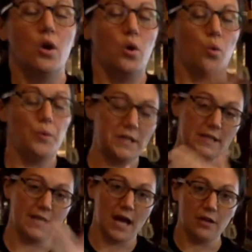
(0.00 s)
We did
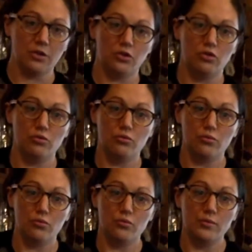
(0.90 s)
not
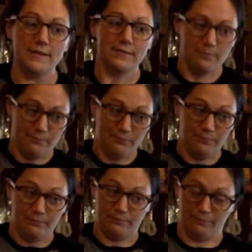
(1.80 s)
use
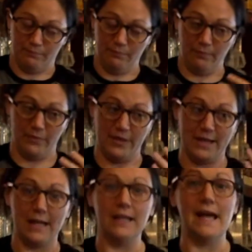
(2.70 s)
the
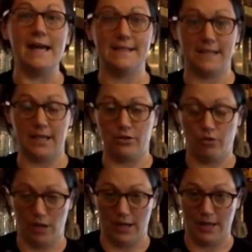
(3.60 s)
classic
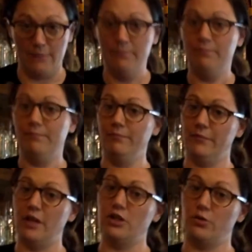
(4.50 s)
ingredient
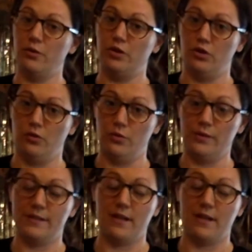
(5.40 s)
that you would use